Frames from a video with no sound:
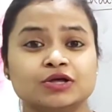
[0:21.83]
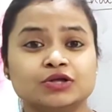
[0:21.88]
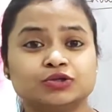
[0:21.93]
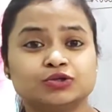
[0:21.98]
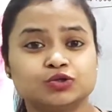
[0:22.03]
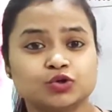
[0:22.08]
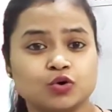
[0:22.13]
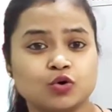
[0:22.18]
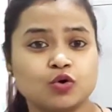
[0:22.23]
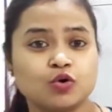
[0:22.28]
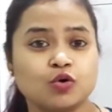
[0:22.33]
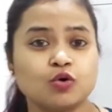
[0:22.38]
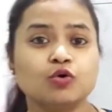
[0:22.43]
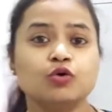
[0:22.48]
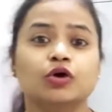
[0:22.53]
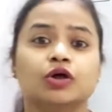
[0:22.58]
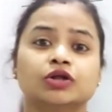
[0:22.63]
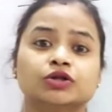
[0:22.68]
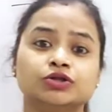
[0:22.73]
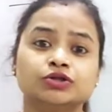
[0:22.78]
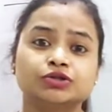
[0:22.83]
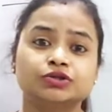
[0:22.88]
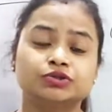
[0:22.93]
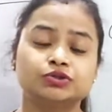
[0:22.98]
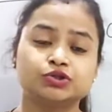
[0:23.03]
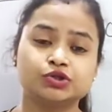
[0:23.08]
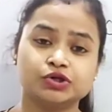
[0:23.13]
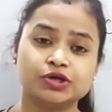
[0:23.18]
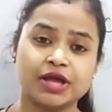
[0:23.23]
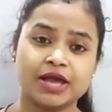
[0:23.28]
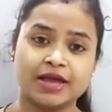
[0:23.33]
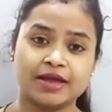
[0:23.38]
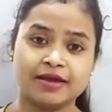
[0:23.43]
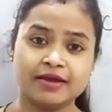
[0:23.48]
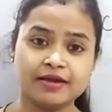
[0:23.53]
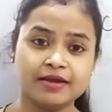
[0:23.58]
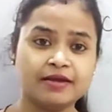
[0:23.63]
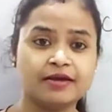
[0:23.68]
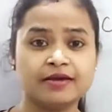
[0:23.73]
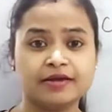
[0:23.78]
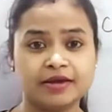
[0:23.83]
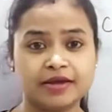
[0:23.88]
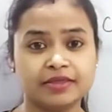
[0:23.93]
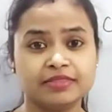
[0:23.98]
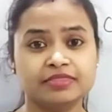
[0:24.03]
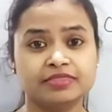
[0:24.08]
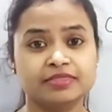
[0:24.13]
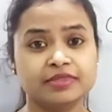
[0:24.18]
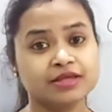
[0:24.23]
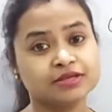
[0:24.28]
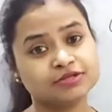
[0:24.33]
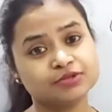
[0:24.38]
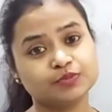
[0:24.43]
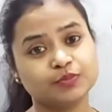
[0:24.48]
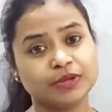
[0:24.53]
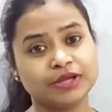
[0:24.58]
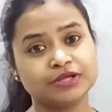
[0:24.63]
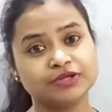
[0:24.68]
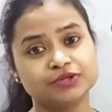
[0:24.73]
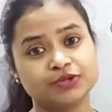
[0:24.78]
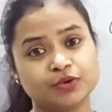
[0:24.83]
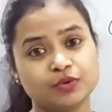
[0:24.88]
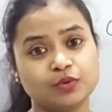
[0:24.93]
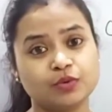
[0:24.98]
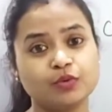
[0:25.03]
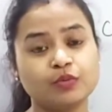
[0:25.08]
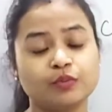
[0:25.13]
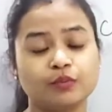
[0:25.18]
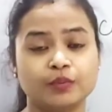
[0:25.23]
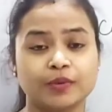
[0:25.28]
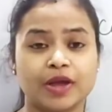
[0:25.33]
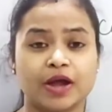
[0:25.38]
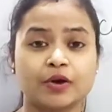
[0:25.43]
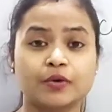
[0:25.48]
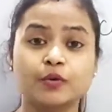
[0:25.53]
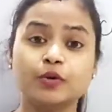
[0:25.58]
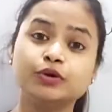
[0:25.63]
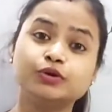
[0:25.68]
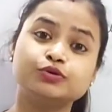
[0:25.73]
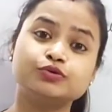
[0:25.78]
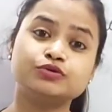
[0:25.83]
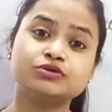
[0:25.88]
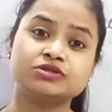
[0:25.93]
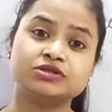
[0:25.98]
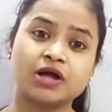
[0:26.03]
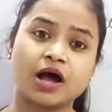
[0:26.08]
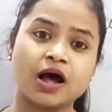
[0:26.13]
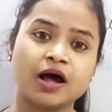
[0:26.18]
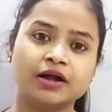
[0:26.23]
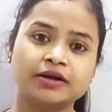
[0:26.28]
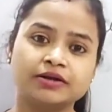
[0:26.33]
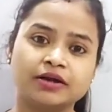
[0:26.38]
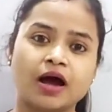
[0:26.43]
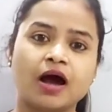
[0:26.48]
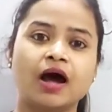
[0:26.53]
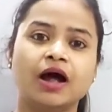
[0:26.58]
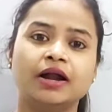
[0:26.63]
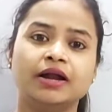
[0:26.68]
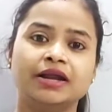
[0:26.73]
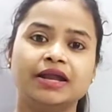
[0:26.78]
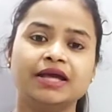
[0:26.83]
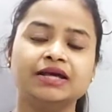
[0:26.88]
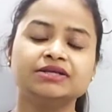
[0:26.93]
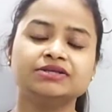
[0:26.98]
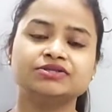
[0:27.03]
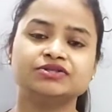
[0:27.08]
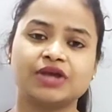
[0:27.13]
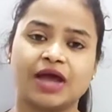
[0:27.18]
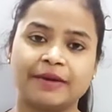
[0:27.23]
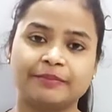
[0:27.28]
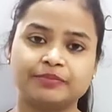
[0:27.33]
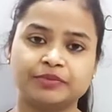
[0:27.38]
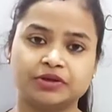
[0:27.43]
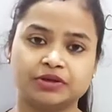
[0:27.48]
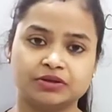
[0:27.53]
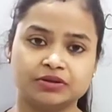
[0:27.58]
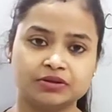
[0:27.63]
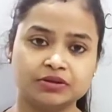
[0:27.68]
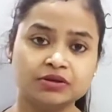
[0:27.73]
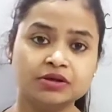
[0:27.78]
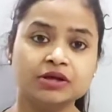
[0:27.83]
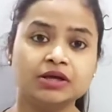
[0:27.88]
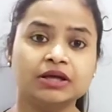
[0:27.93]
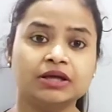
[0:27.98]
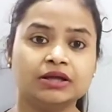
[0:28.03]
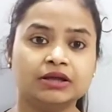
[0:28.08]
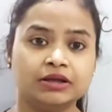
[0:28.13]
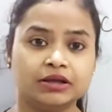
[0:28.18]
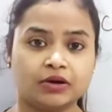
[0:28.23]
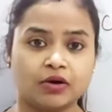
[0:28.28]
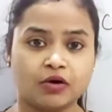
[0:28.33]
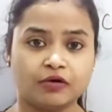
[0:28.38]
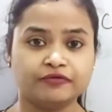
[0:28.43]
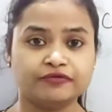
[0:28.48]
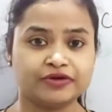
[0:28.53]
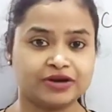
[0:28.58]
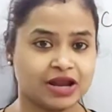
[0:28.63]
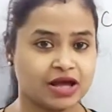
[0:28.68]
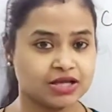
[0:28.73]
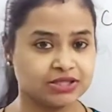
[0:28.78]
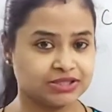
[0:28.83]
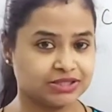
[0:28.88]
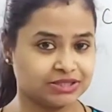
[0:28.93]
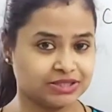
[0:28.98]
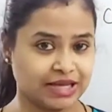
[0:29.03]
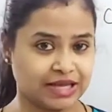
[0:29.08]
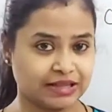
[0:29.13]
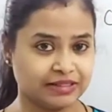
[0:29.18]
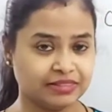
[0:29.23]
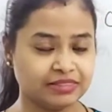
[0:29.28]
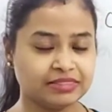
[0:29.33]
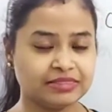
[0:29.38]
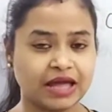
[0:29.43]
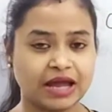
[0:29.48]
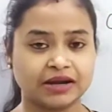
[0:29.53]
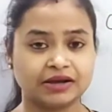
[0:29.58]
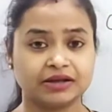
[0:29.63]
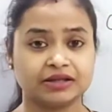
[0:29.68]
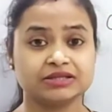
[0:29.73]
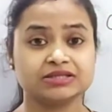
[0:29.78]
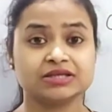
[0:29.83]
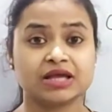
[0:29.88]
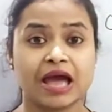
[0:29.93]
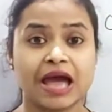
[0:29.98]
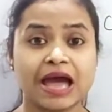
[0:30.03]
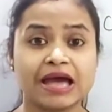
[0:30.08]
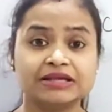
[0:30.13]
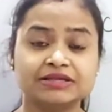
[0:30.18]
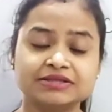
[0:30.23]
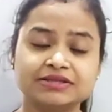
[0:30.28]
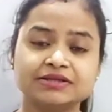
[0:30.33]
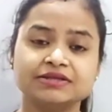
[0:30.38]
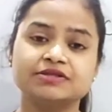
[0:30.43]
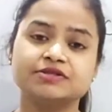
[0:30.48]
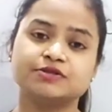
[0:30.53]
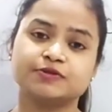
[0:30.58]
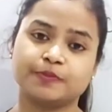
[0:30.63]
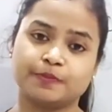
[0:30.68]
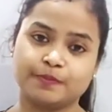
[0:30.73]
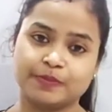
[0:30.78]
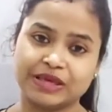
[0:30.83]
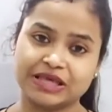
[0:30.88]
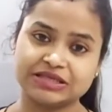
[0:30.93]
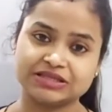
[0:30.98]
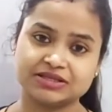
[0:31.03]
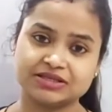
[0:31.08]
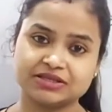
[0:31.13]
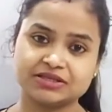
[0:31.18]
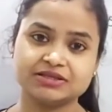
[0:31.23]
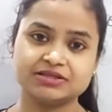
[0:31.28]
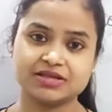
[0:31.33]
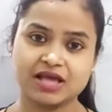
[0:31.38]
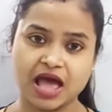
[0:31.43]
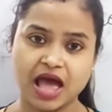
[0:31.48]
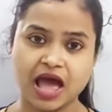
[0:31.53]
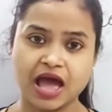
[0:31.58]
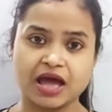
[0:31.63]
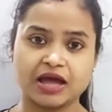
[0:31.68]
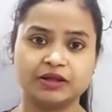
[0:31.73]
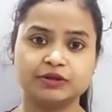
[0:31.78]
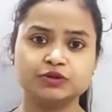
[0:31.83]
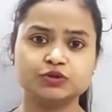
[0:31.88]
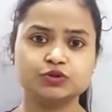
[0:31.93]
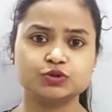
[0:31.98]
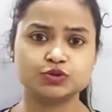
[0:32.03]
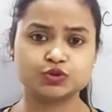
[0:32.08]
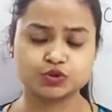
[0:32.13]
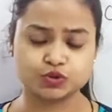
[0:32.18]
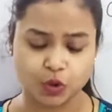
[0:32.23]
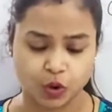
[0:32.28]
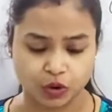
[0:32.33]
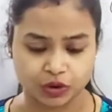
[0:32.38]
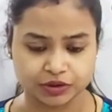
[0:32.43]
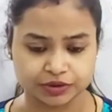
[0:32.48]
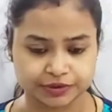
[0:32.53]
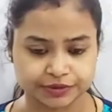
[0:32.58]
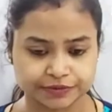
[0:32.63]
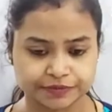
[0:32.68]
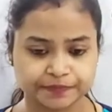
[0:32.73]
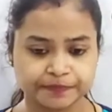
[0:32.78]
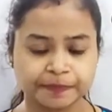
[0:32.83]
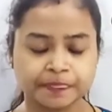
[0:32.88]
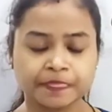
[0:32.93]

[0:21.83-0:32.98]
So today in this video we are going to start our next chapter of class 10, that is acids, bases and salt.